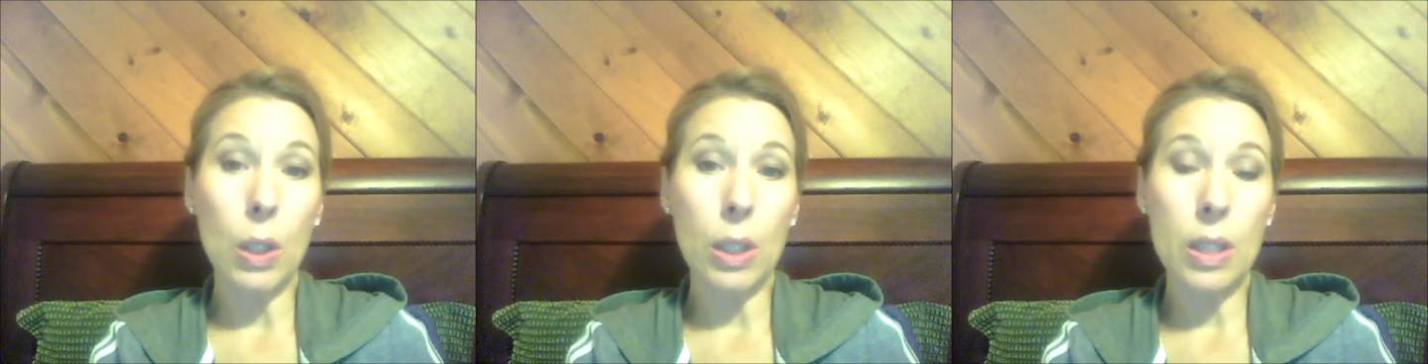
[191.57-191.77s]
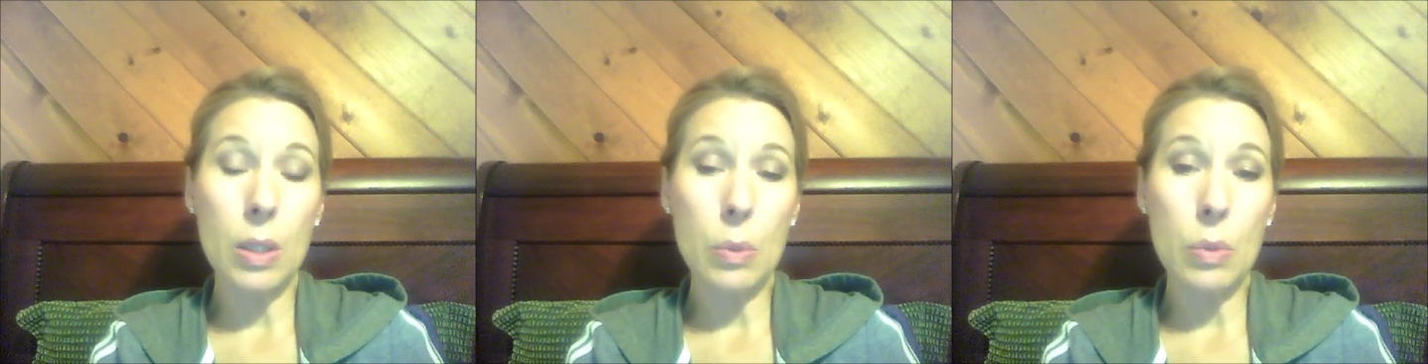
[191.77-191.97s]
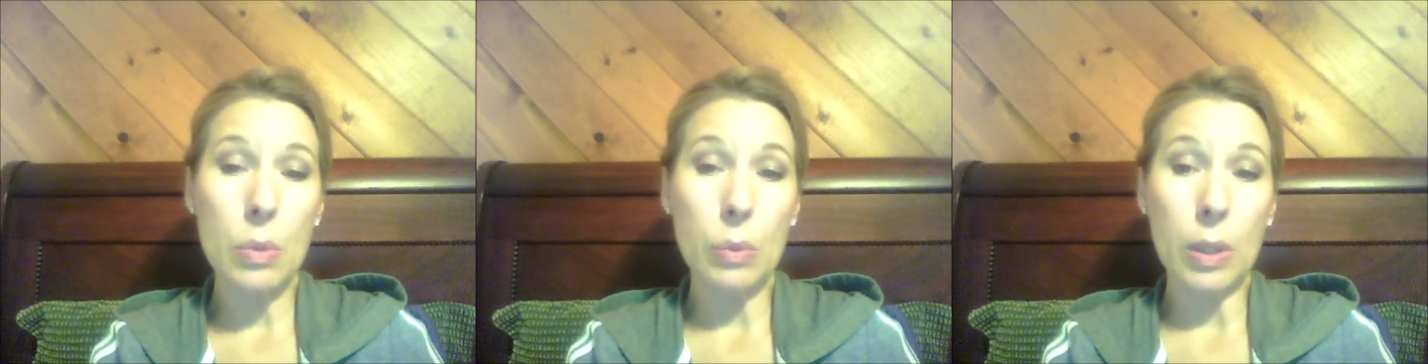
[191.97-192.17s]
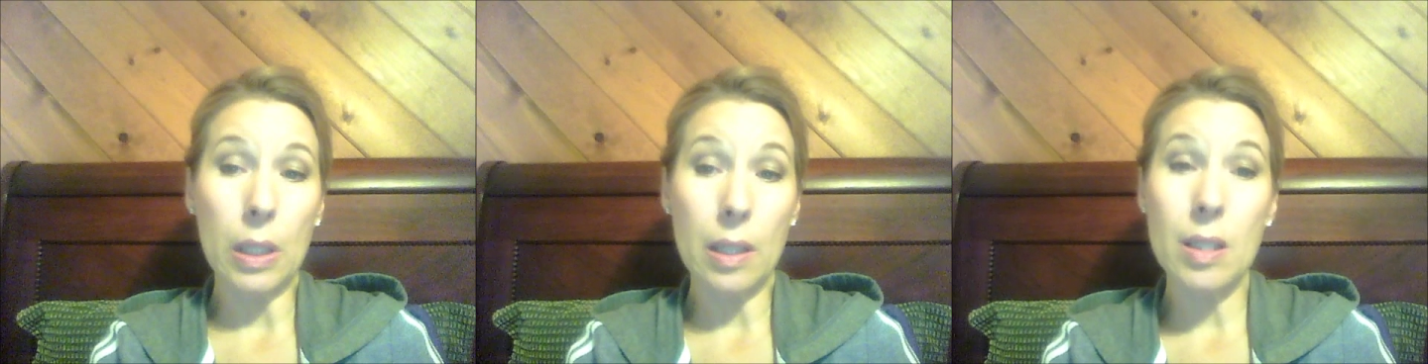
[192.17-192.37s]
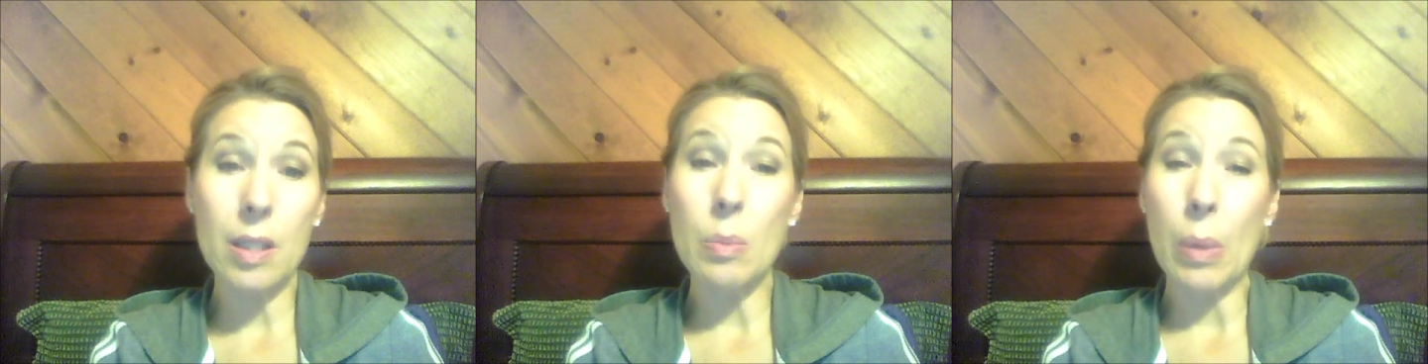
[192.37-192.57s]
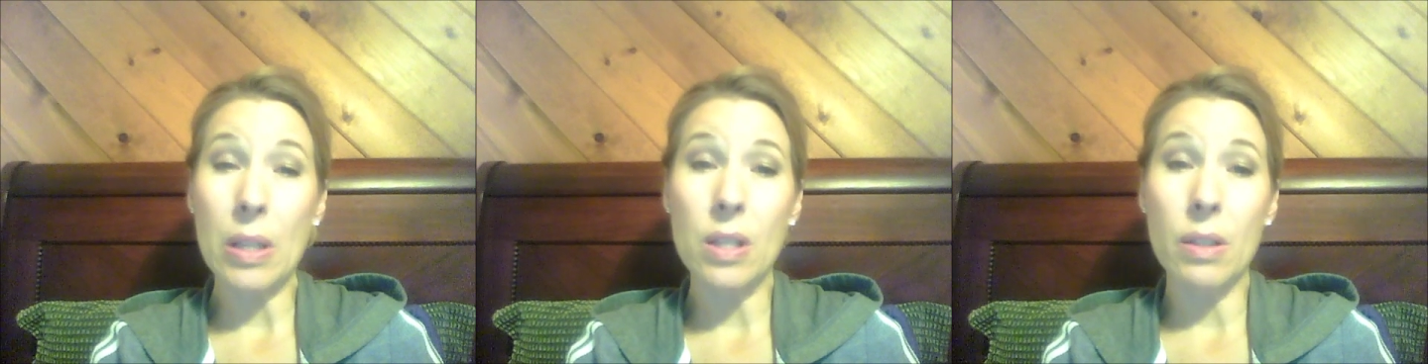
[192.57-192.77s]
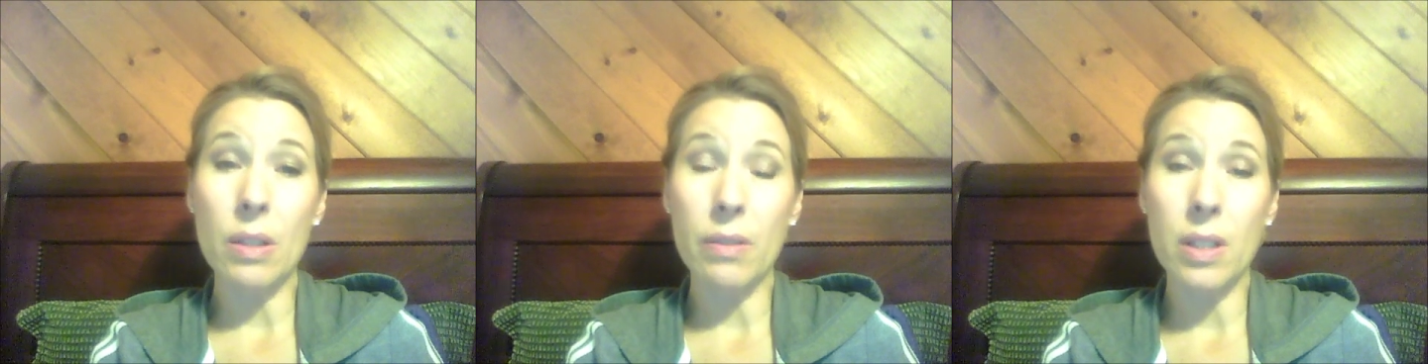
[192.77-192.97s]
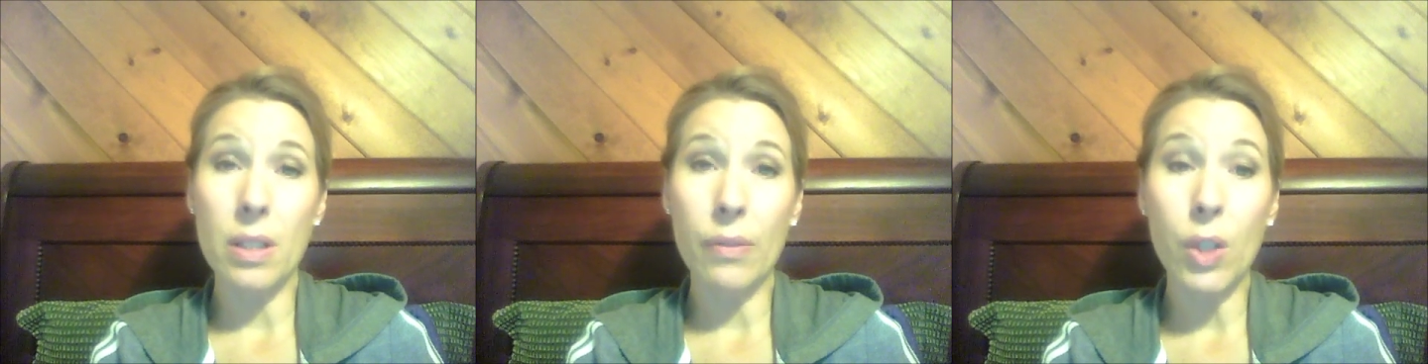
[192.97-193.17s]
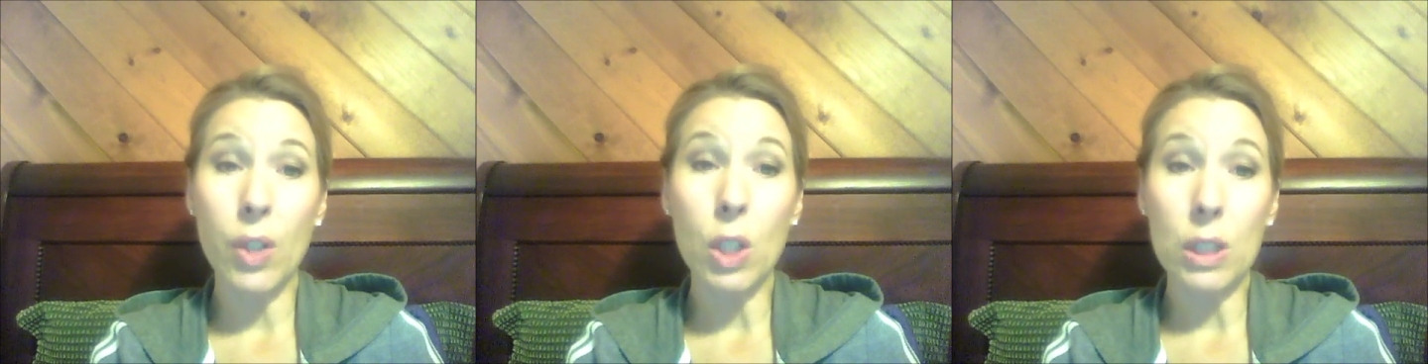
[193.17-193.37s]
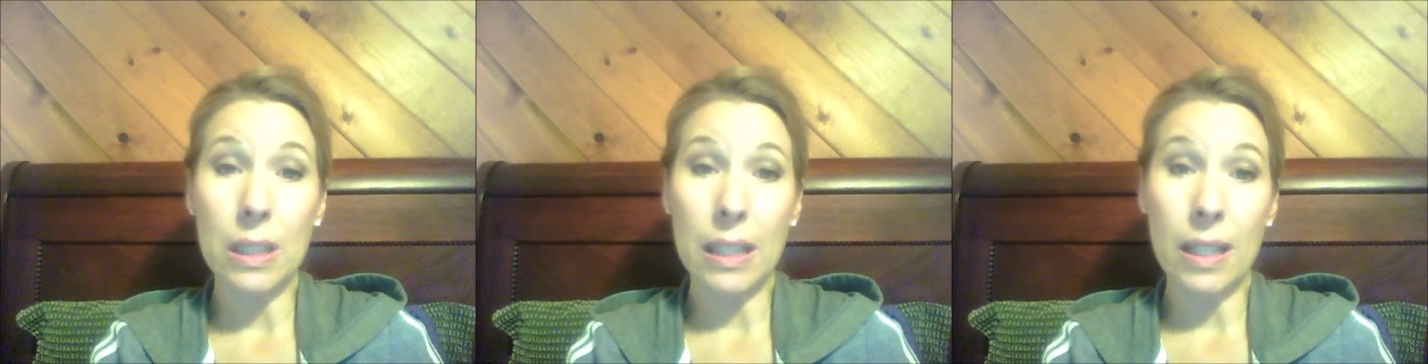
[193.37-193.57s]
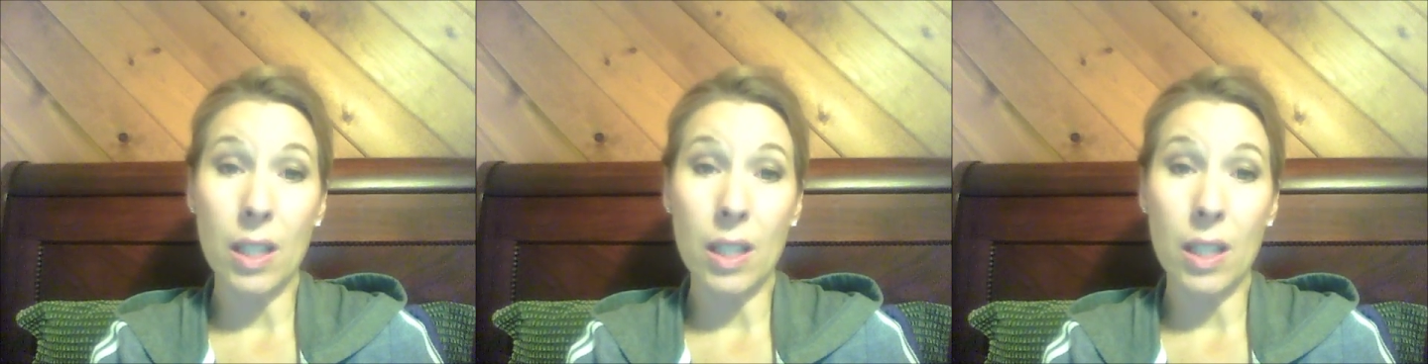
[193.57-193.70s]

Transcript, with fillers: because it was really expensive and difficult to